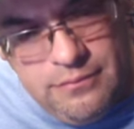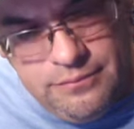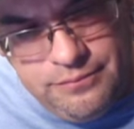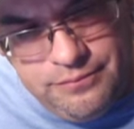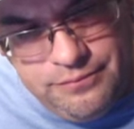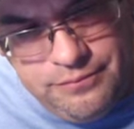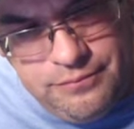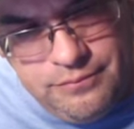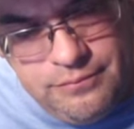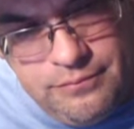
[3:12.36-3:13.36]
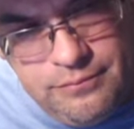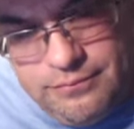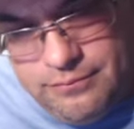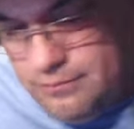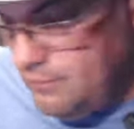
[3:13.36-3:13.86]
on what's going on at
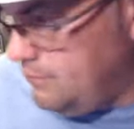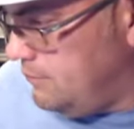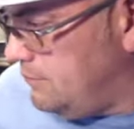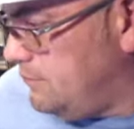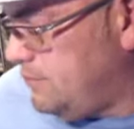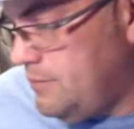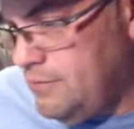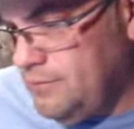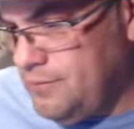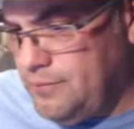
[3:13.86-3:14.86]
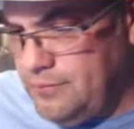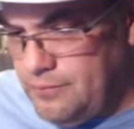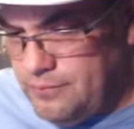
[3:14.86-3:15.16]
DAZN. Um,